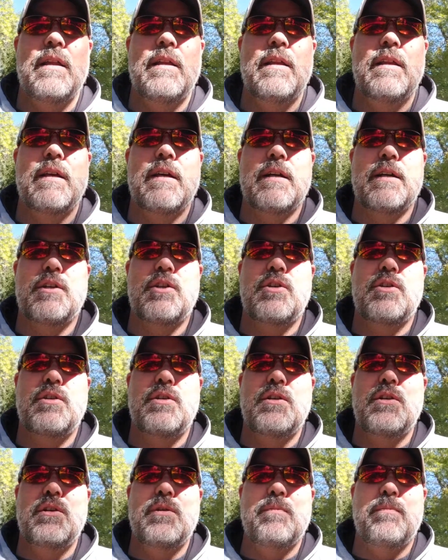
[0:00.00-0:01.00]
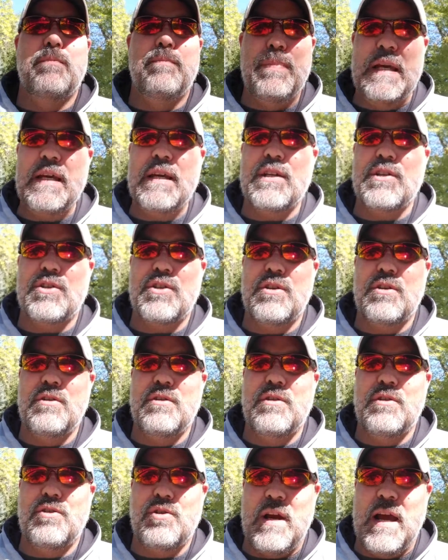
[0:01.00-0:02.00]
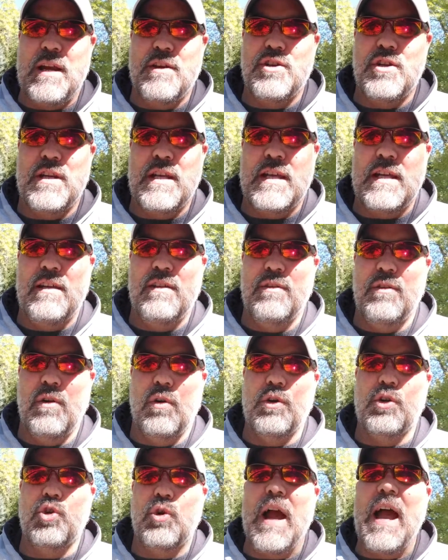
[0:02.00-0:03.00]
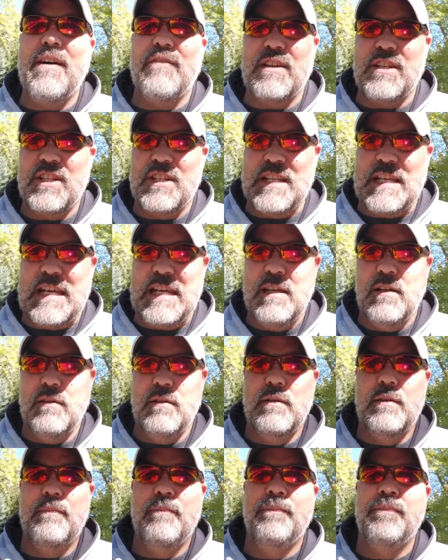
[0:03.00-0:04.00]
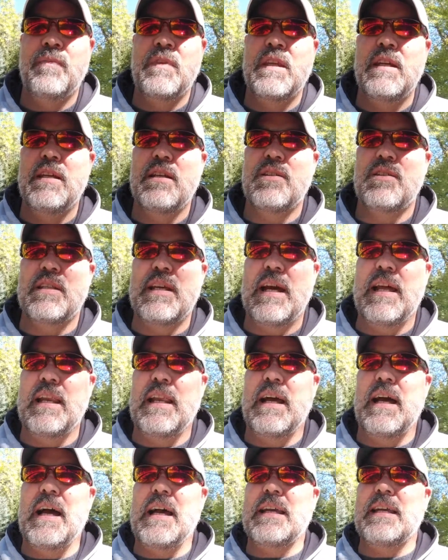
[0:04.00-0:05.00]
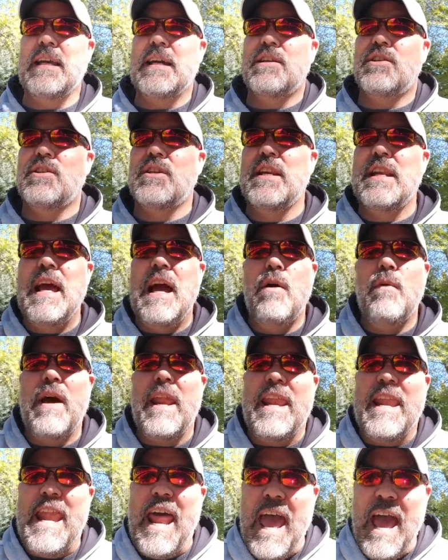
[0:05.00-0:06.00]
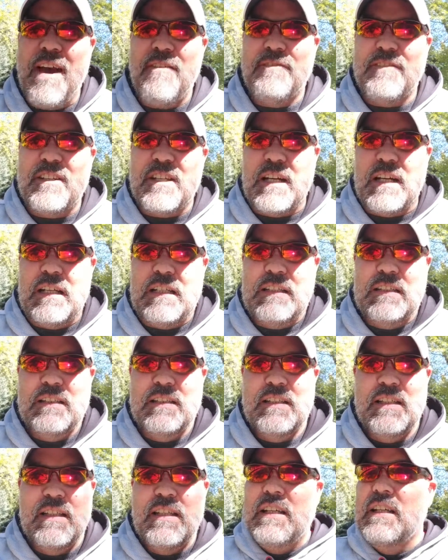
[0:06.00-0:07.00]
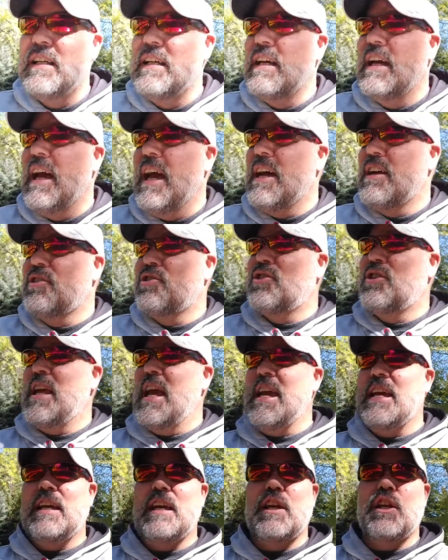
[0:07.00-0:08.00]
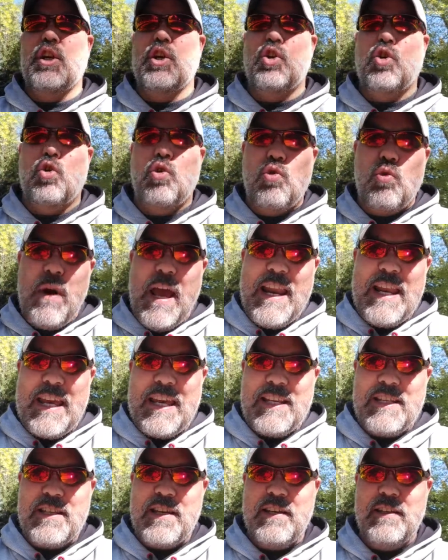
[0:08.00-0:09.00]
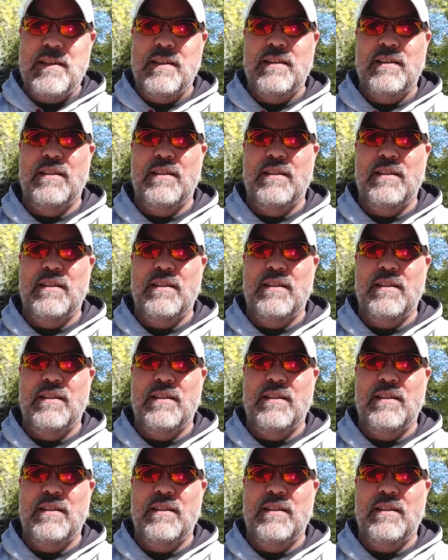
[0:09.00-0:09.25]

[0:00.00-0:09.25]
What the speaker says: The biggest tragedy or travesty is that I guess now a NAFTA has taken credit